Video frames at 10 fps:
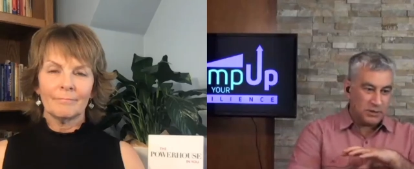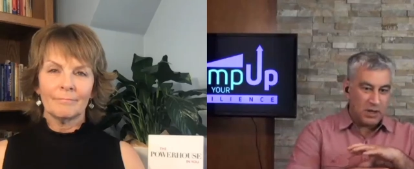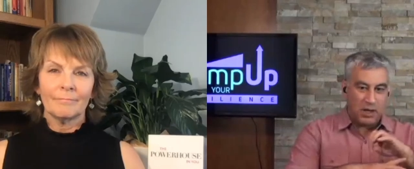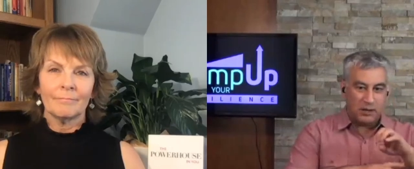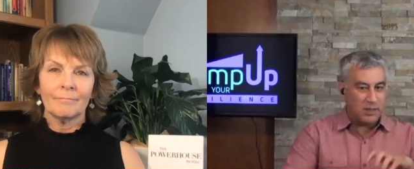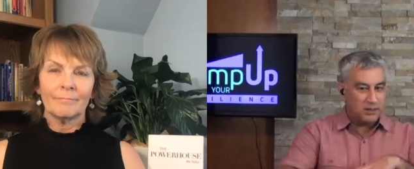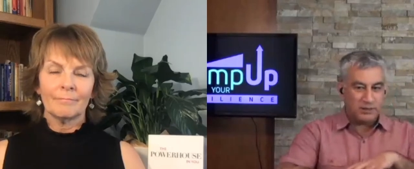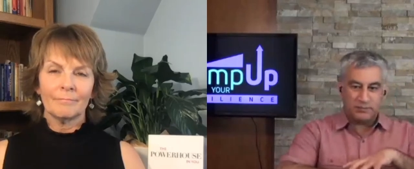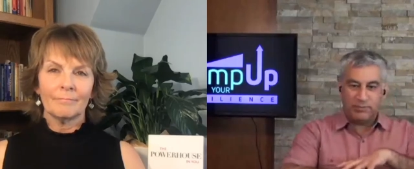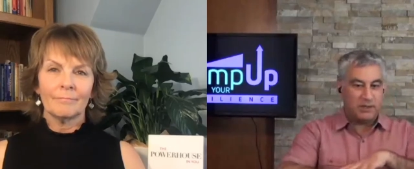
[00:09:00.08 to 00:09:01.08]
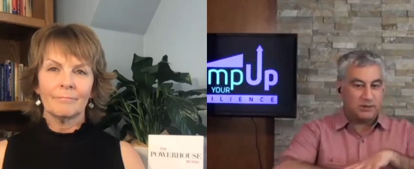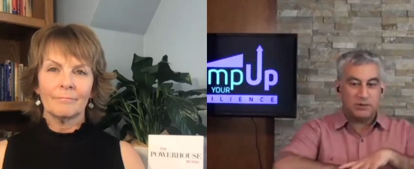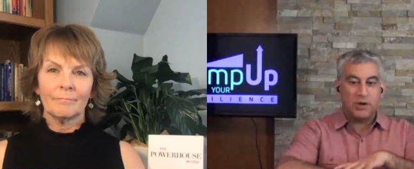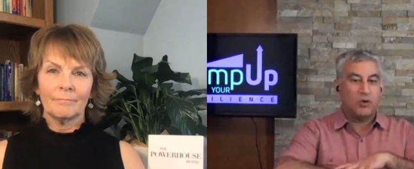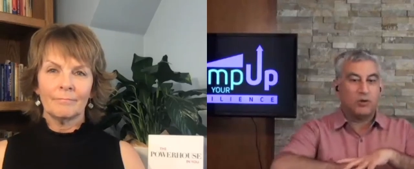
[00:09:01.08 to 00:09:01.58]
Speaker 1: gone. It's been
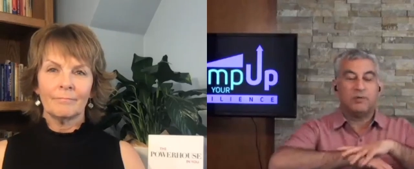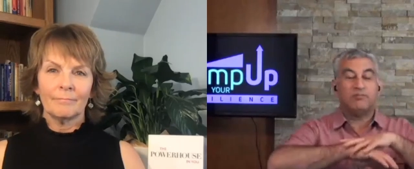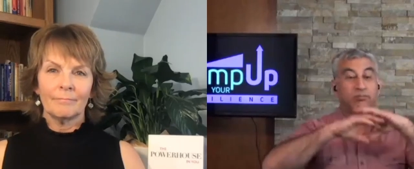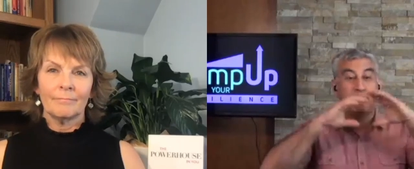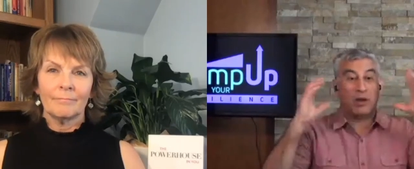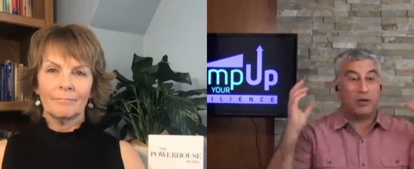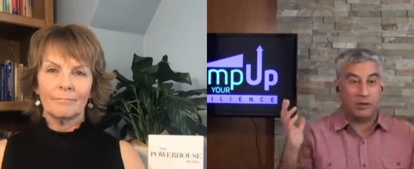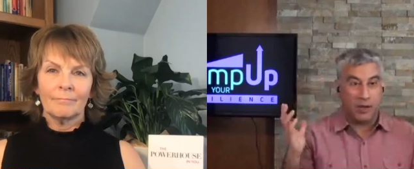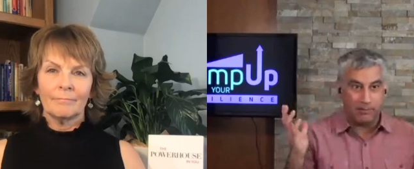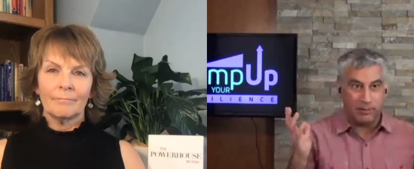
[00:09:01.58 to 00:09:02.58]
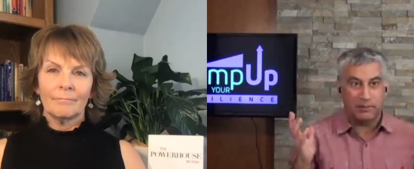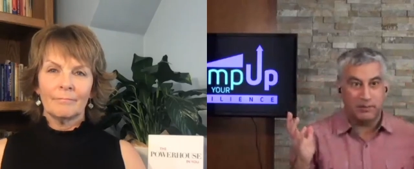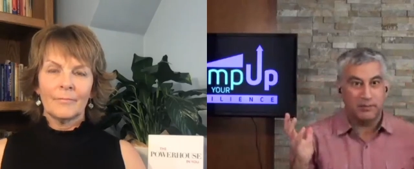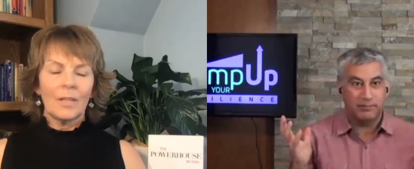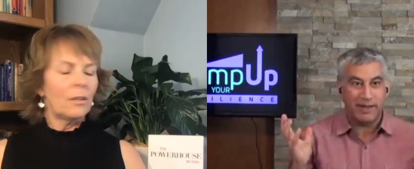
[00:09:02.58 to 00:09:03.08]
totally blown up.
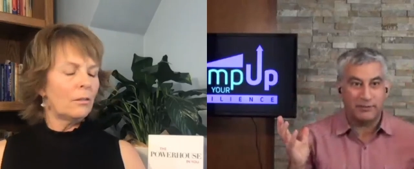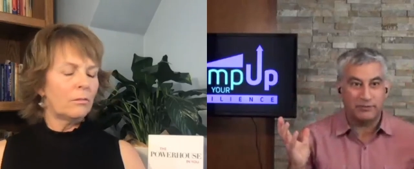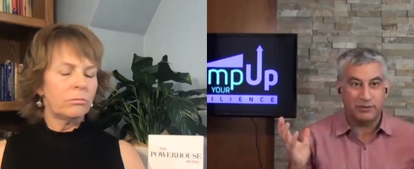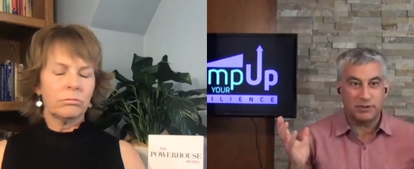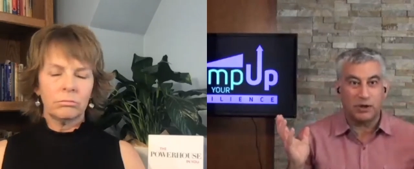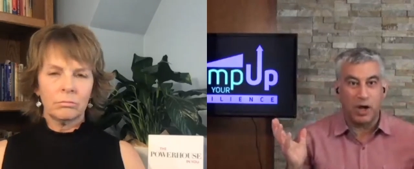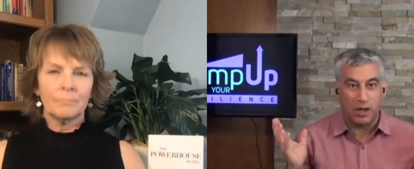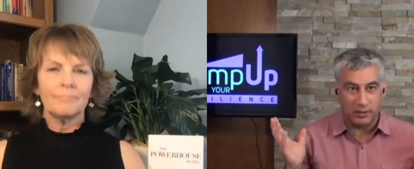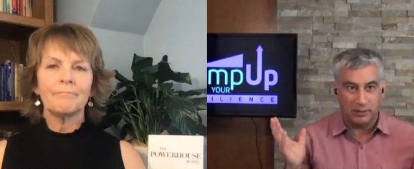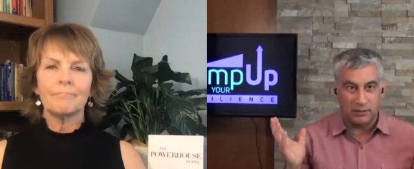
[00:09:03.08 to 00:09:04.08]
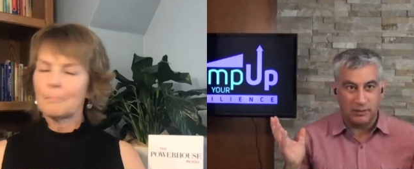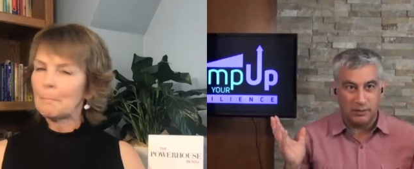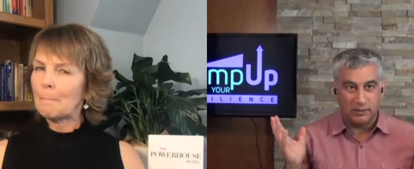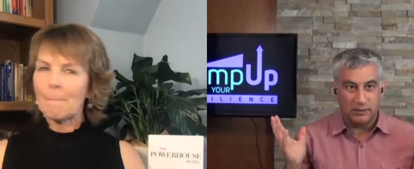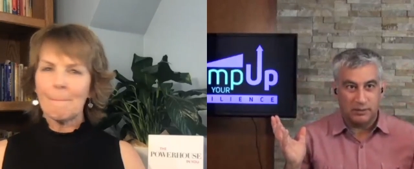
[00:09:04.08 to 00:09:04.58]
Boundaries are gone.
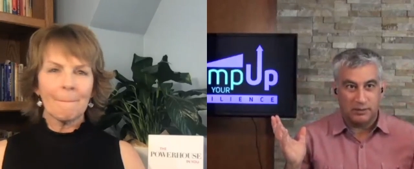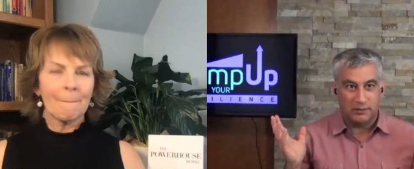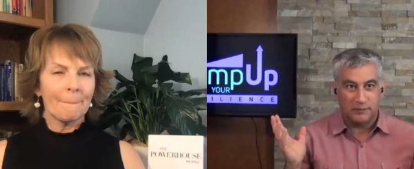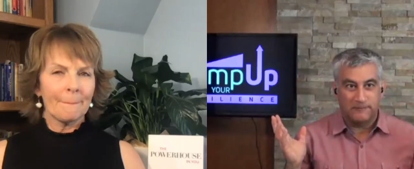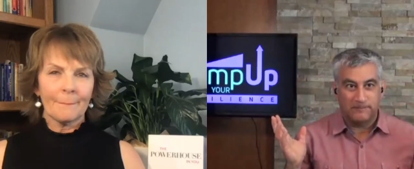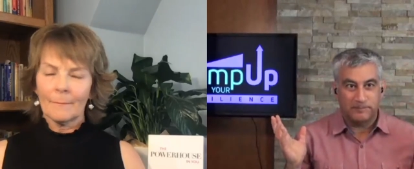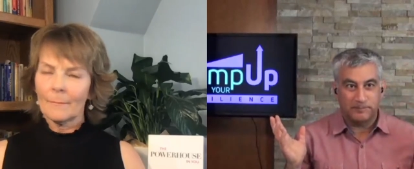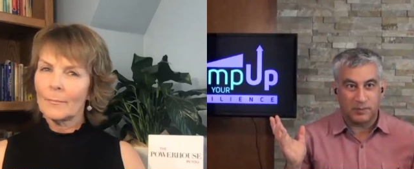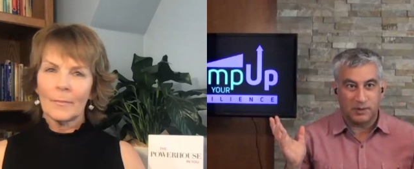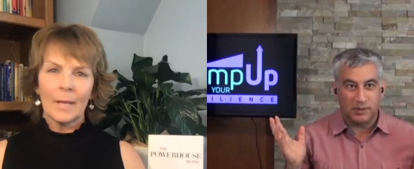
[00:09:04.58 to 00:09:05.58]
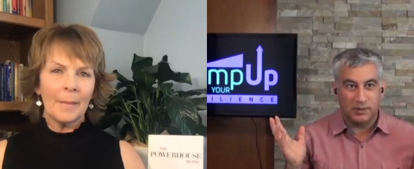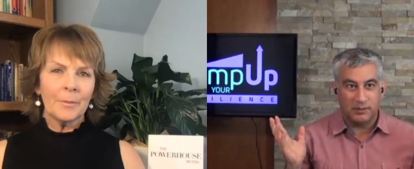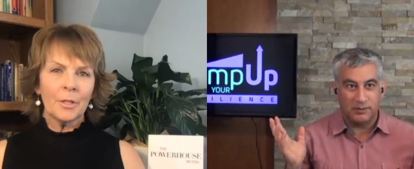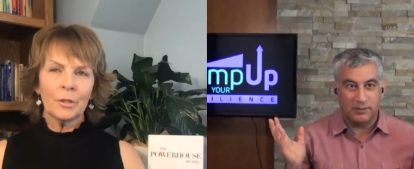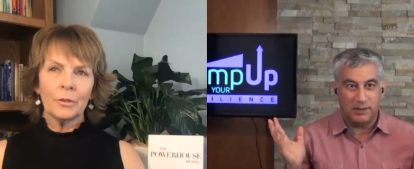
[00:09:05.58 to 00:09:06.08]
Mm-hmm.
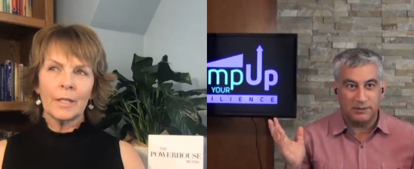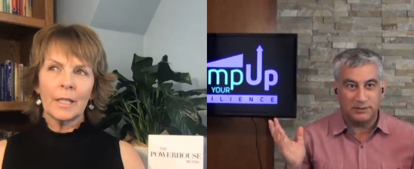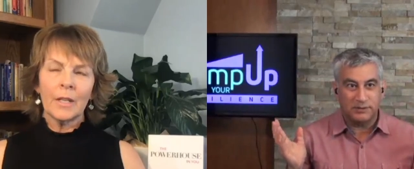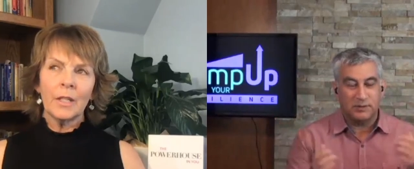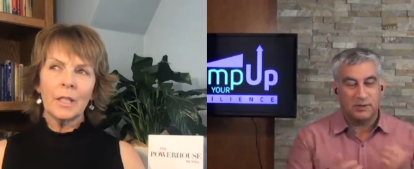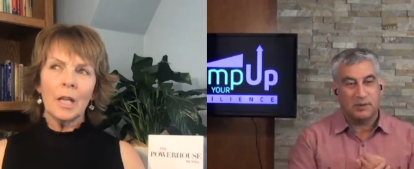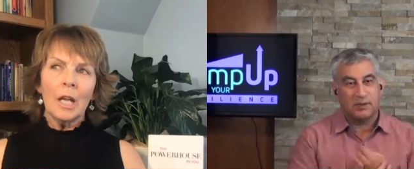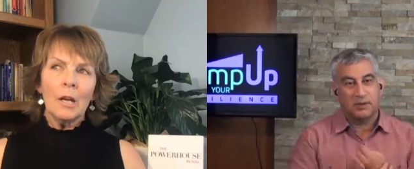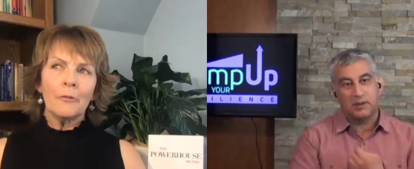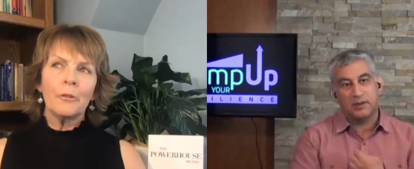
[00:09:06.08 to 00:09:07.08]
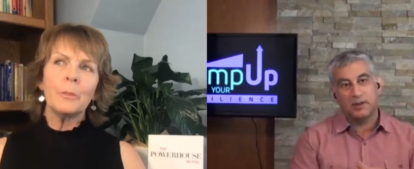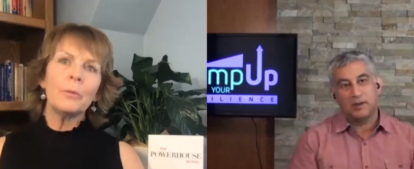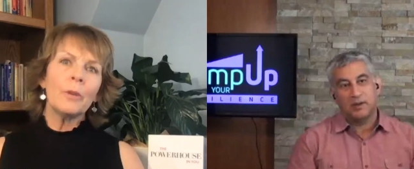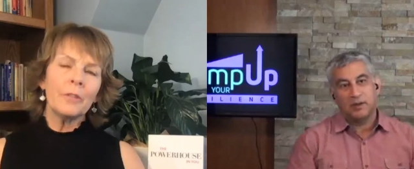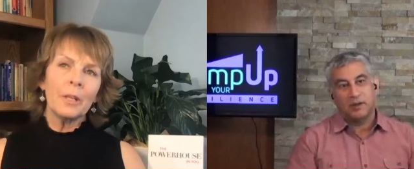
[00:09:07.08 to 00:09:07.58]
Speaker 2: Absolutely. Right? And I
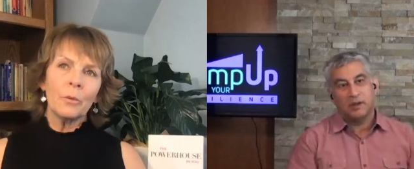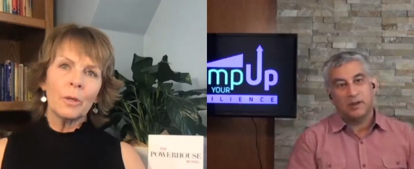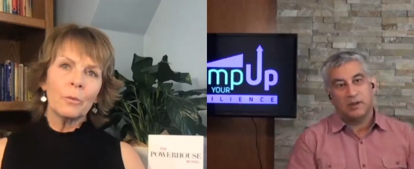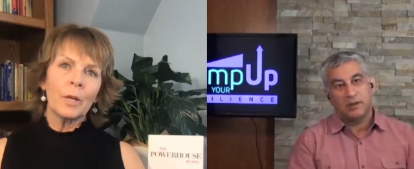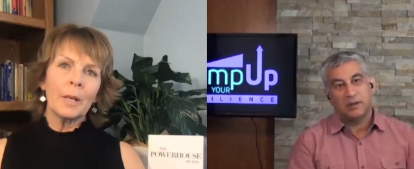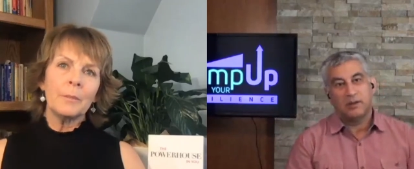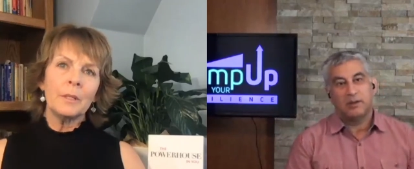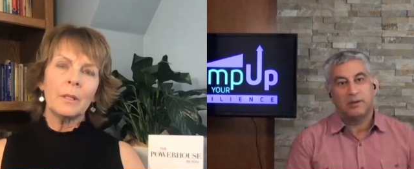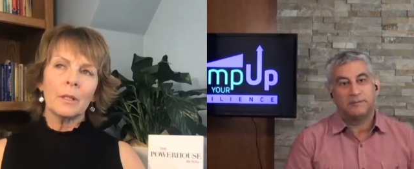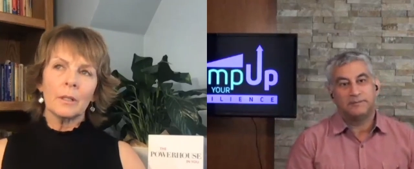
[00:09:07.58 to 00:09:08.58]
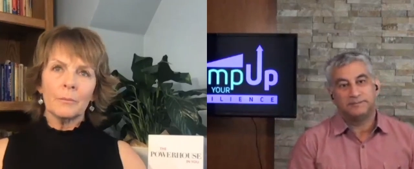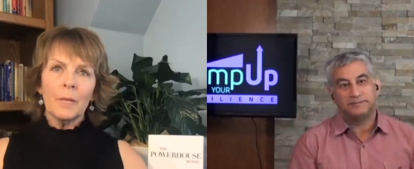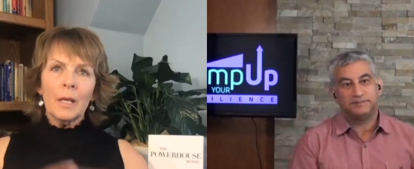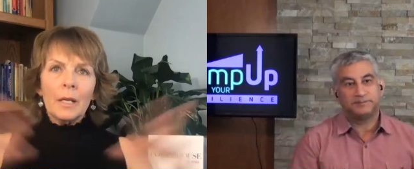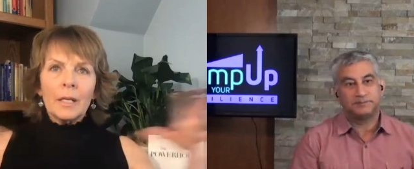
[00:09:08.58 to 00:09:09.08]
for me, Ravi, what, what I'm uh,
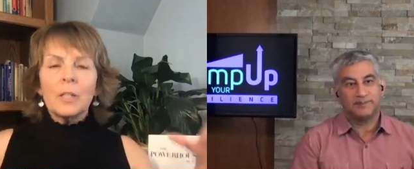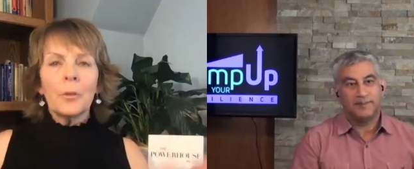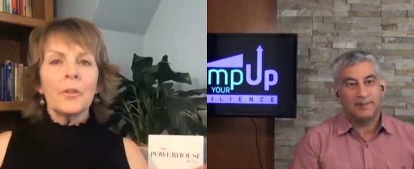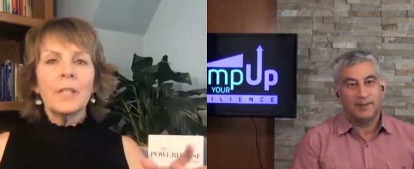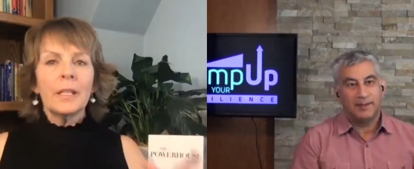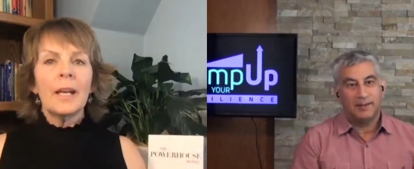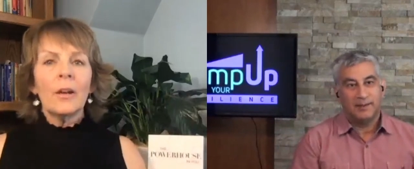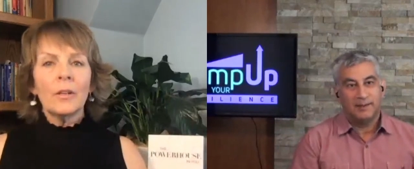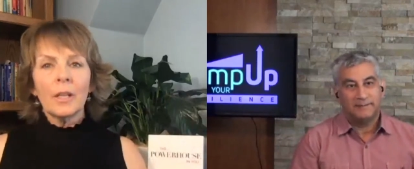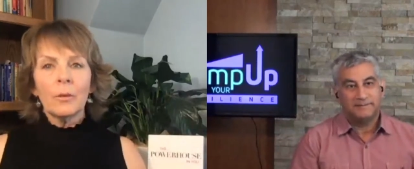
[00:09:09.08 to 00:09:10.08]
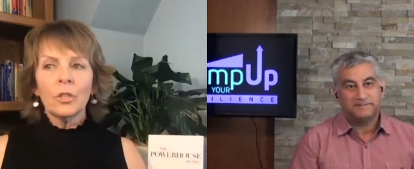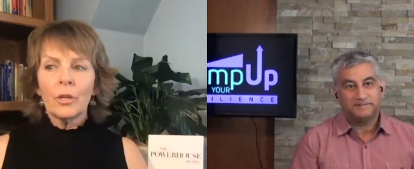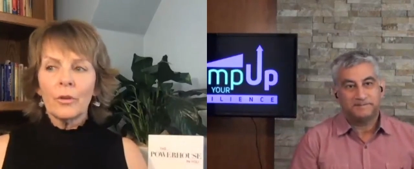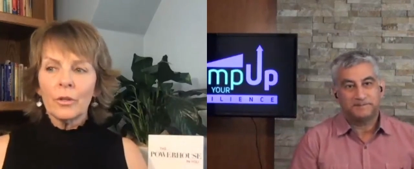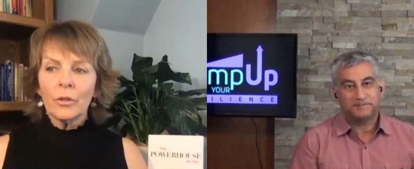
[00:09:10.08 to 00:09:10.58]
experiencing now, as I was
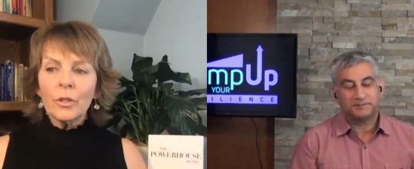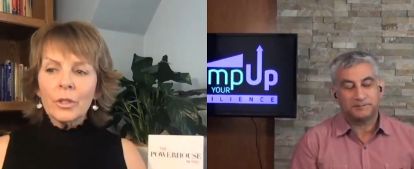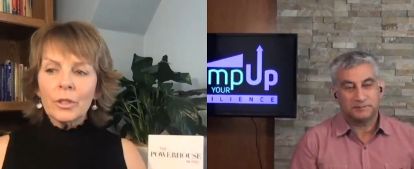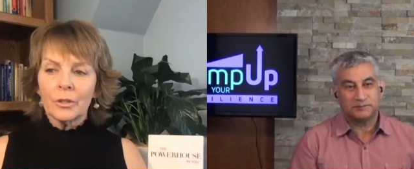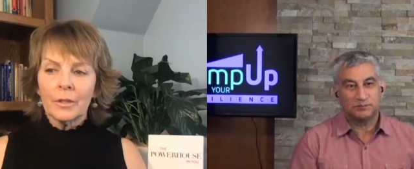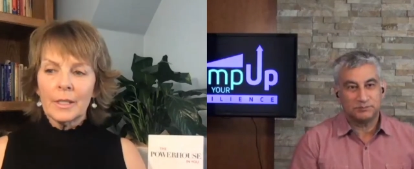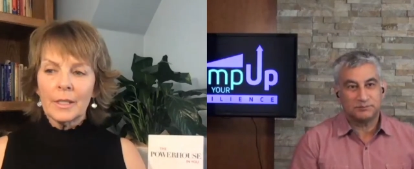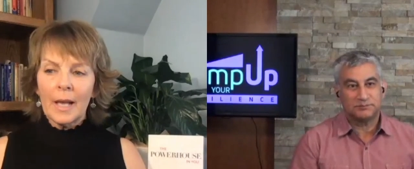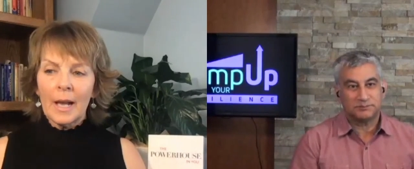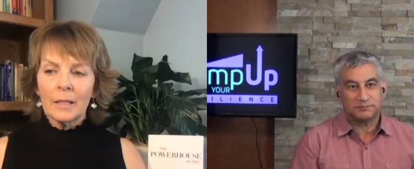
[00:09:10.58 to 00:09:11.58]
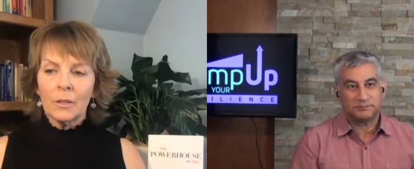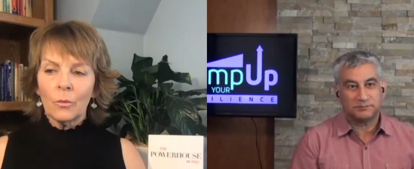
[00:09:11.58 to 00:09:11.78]
sharing earlier, is that